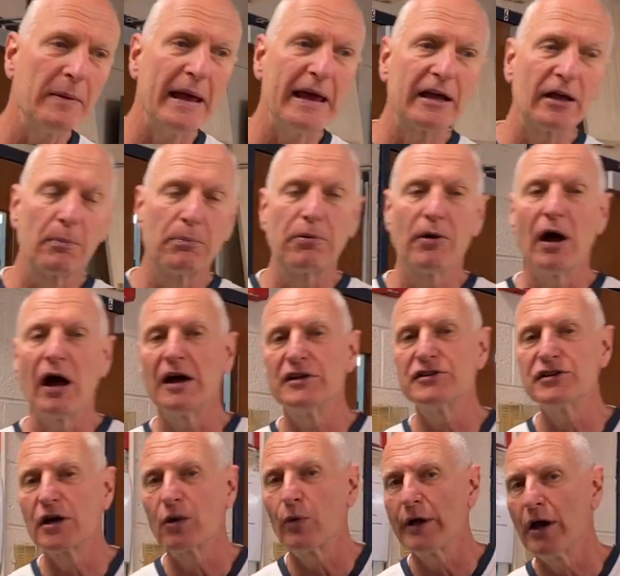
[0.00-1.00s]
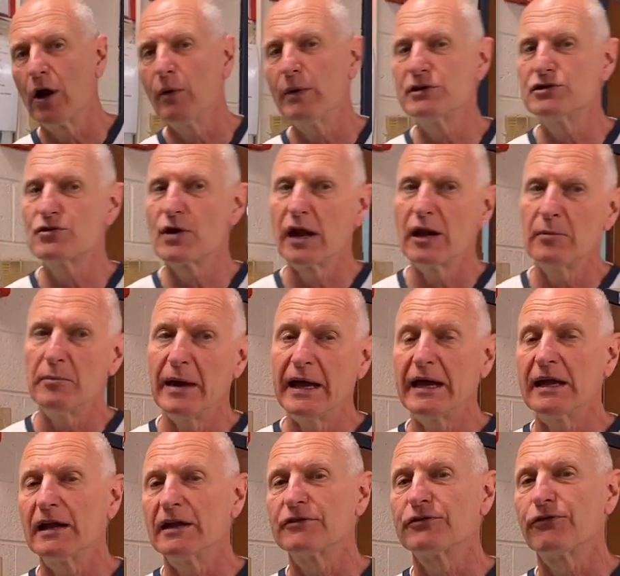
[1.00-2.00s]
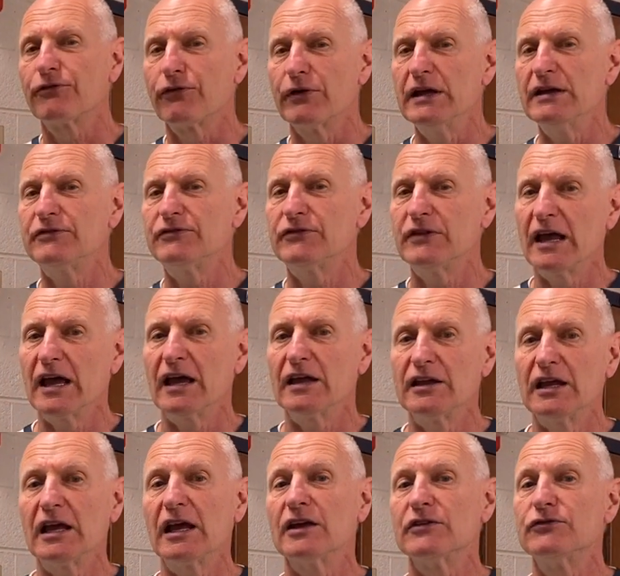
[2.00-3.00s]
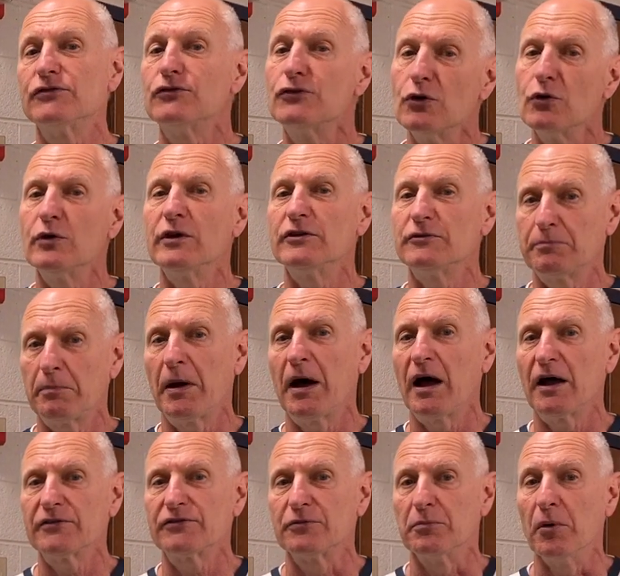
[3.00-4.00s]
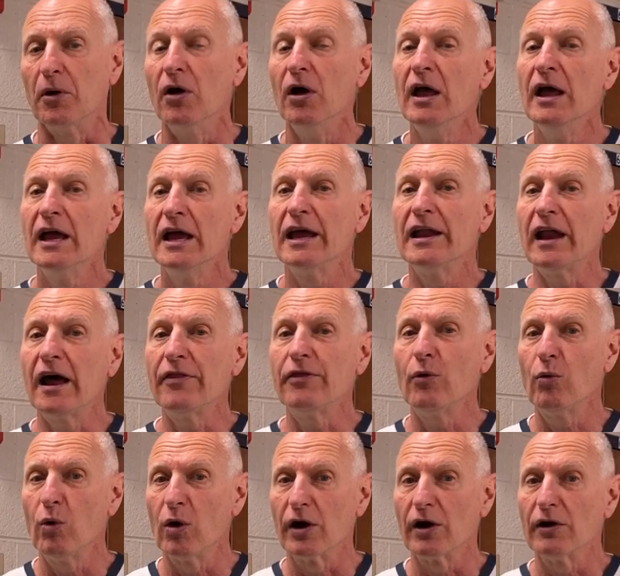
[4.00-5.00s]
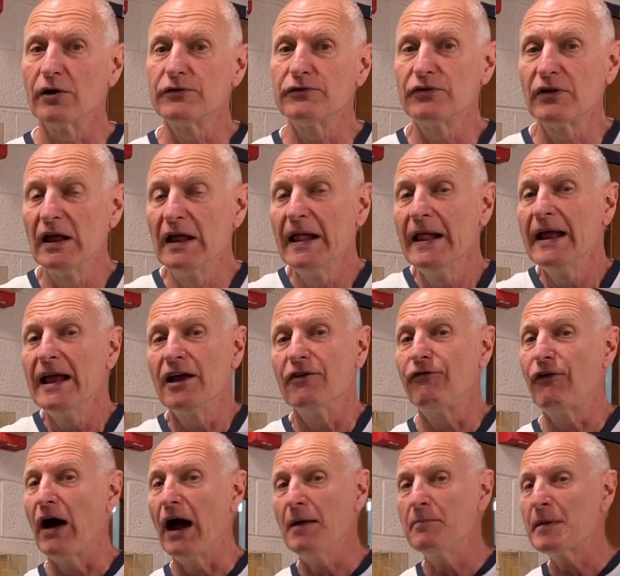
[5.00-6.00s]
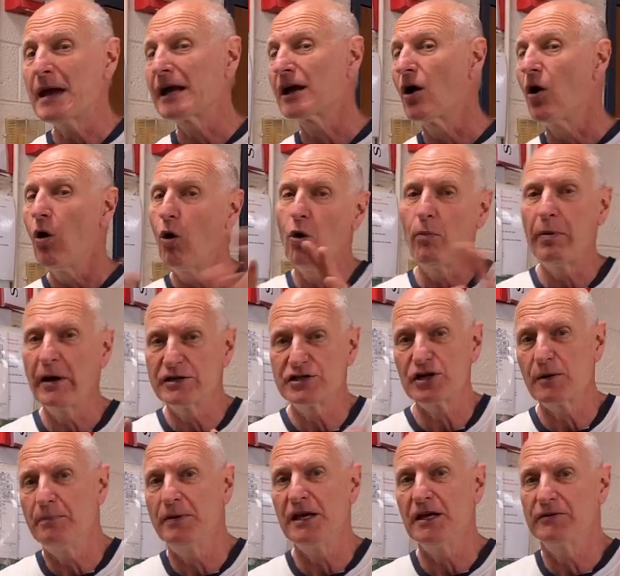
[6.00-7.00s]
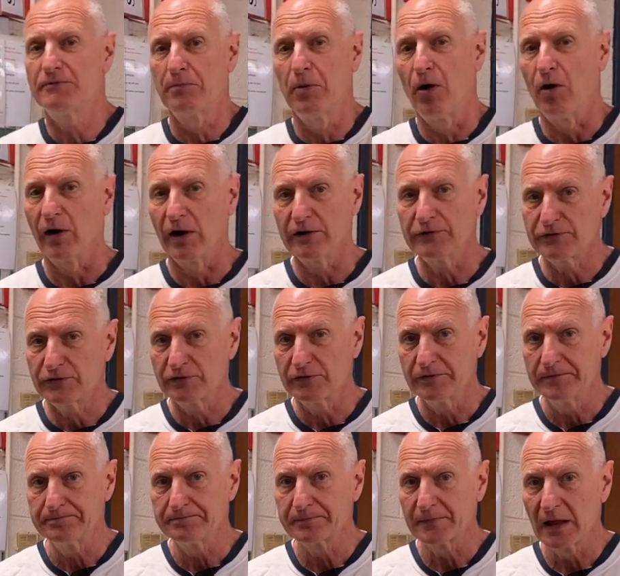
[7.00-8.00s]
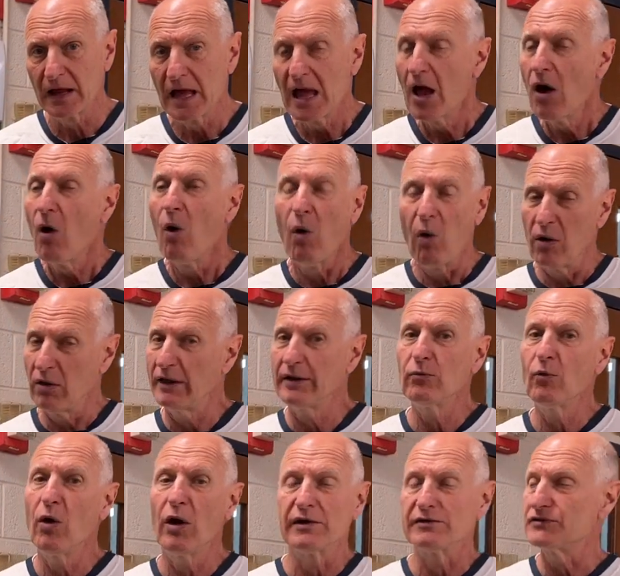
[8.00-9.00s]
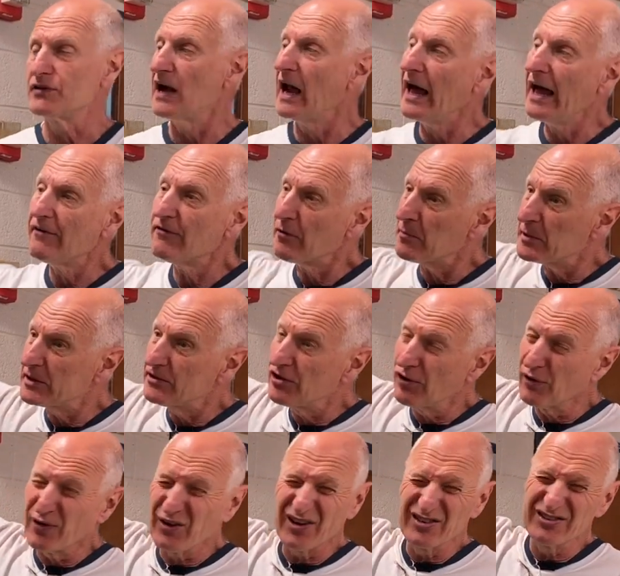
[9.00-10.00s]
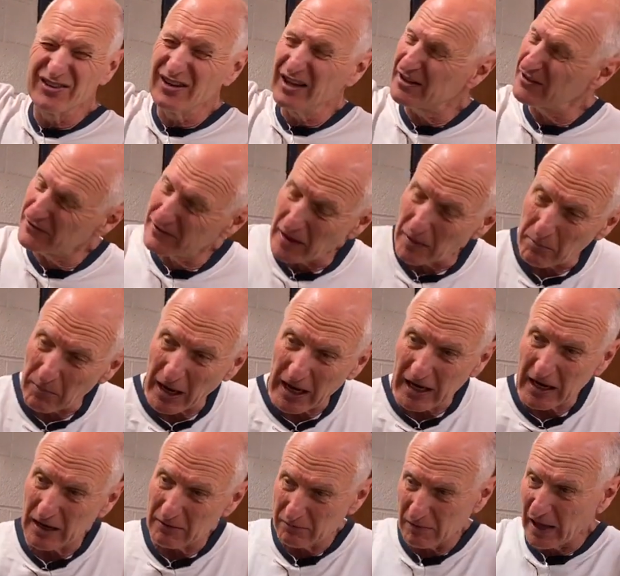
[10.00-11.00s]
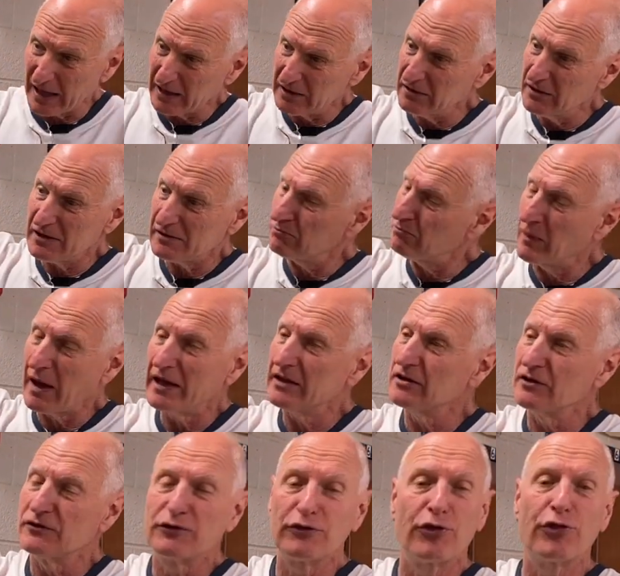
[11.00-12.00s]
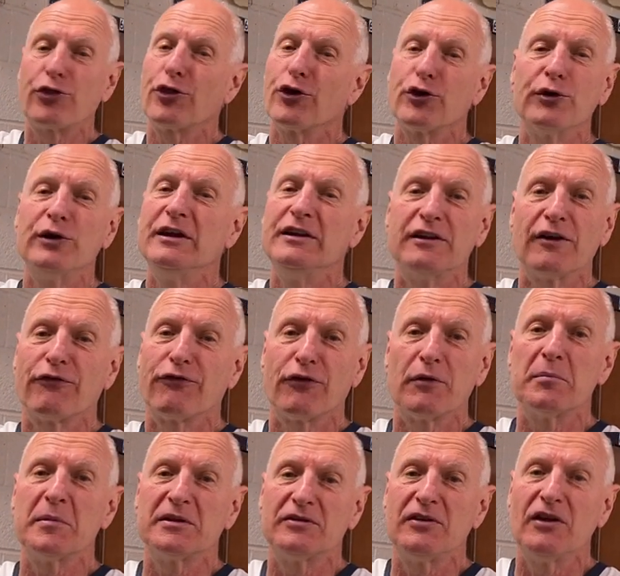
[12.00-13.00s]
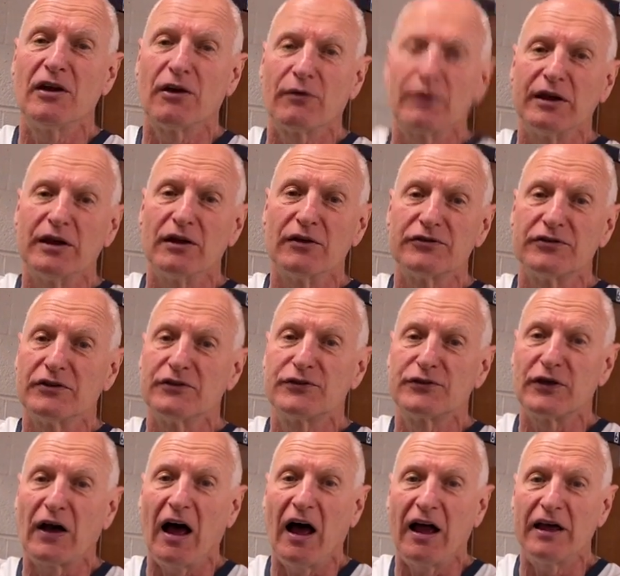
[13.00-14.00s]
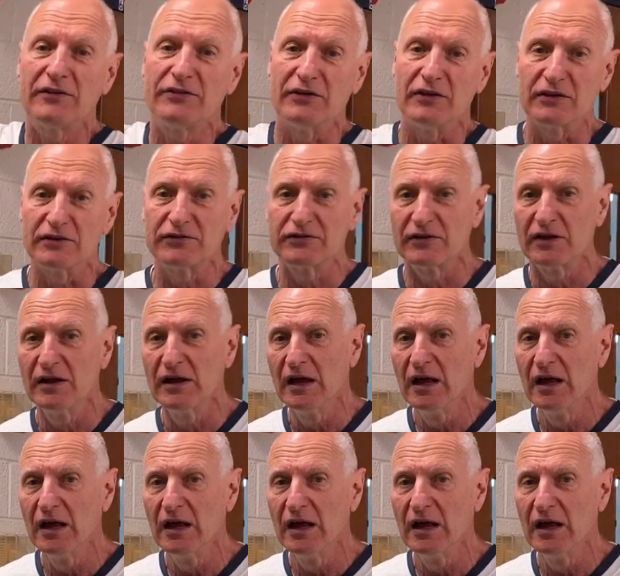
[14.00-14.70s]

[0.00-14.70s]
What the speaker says: make a project, we always try to make it as freestanding as soon as possible. In other words, if I make a whole bunch of piece parts all at once, and I have a materials list that might list 30 different materials and sizes,